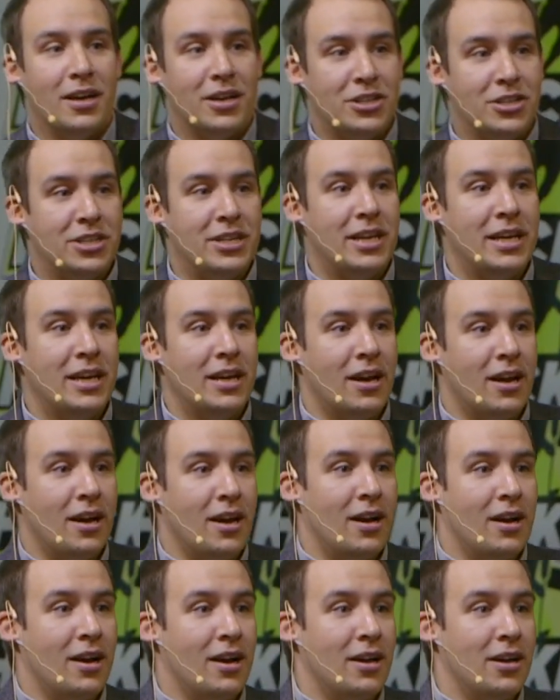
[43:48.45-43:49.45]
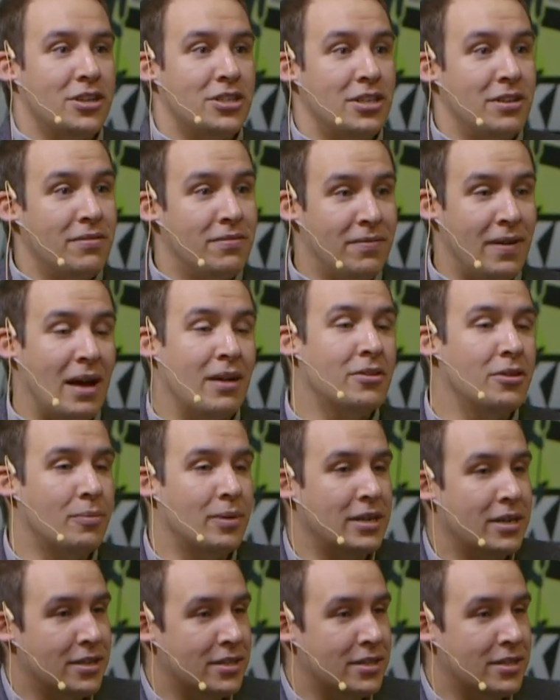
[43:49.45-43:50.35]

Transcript: she found during